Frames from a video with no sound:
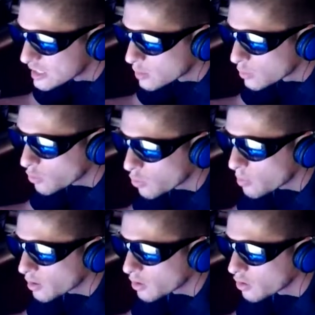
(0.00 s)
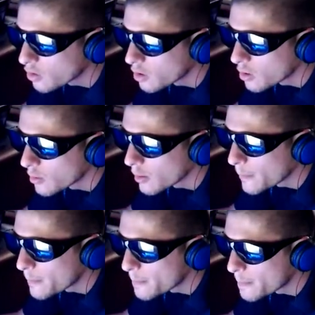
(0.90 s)
with respect to the.
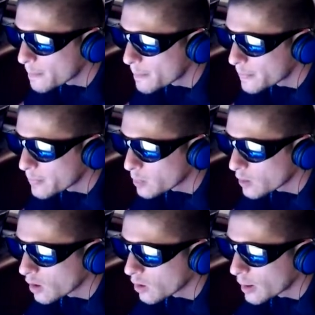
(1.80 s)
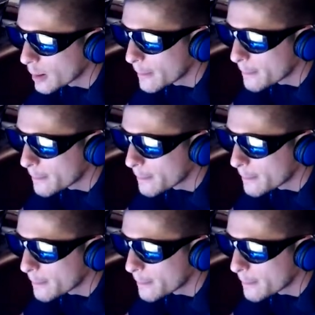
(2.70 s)
All right.